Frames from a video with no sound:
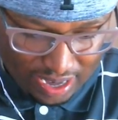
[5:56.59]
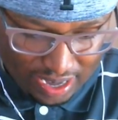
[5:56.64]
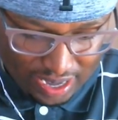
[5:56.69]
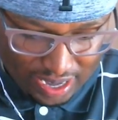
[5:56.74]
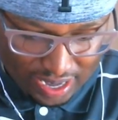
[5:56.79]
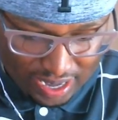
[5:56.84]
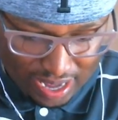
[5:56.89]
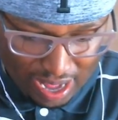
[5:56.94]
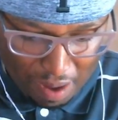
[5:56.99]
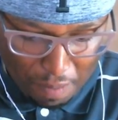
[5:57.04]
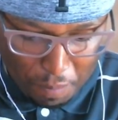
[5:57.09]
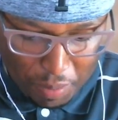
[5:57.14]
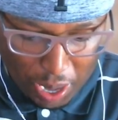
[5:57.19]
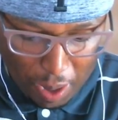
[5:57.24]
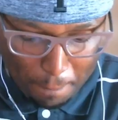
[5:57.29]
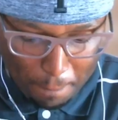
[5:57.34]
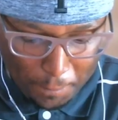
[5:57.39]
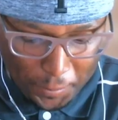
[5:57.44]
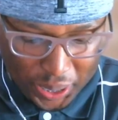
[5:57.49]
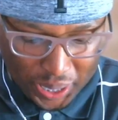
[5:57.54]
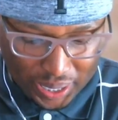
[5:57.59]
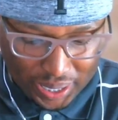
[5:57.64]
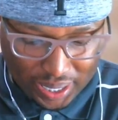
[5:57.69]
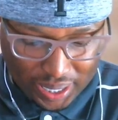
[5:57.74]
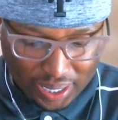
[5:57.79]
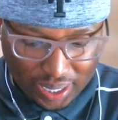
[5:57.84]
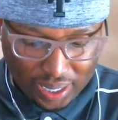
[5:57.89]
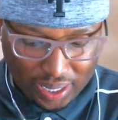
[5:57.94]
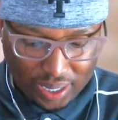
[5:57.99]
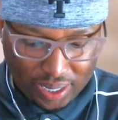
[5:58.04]
Stop being pussy.
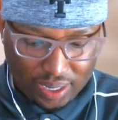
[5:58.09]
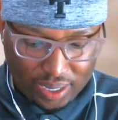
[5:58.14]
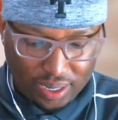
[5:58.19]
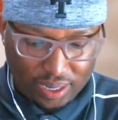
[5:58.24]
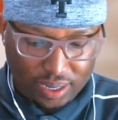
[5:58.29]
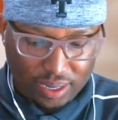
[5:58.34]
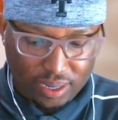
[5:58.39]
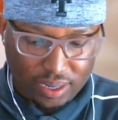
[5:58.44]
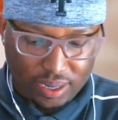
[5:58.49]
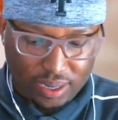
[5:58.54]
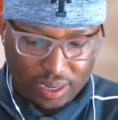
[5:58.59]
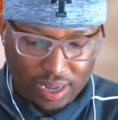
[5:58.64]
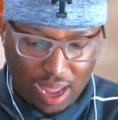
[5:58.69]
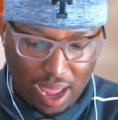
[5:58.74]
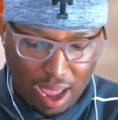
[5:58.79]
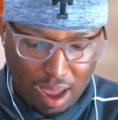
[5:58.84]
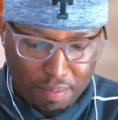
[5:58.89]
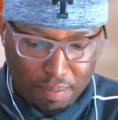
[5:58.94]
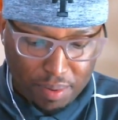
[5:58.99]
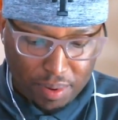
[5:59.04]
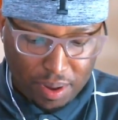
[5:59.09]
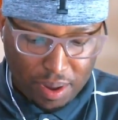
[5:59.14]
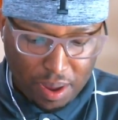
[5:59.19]
Stop